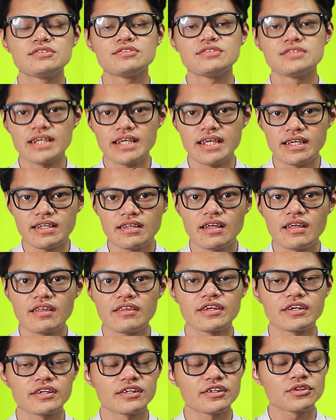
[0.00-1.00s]
To date,
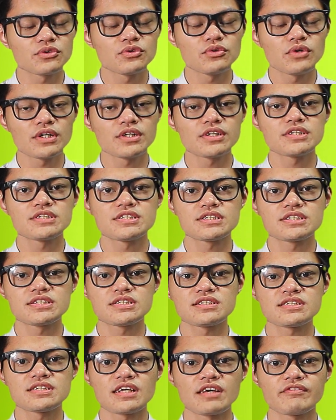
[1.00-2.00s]
there are
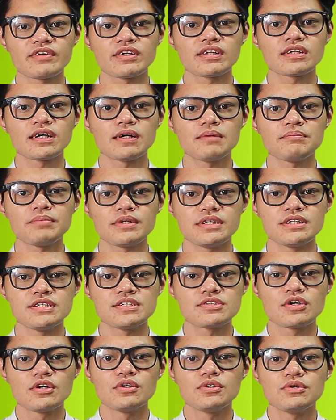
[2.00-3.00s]
267
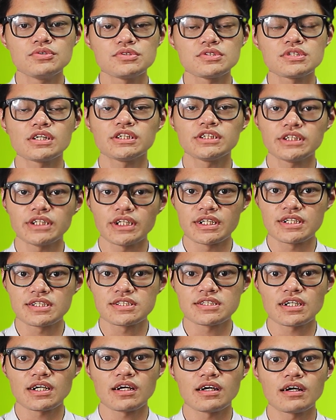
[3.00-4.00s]
companies whose
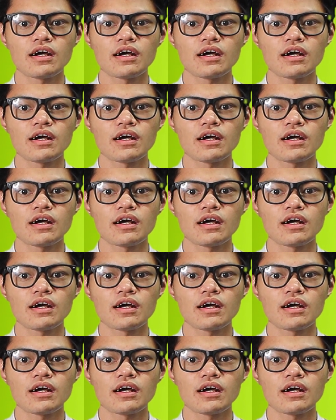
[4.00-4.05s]
shares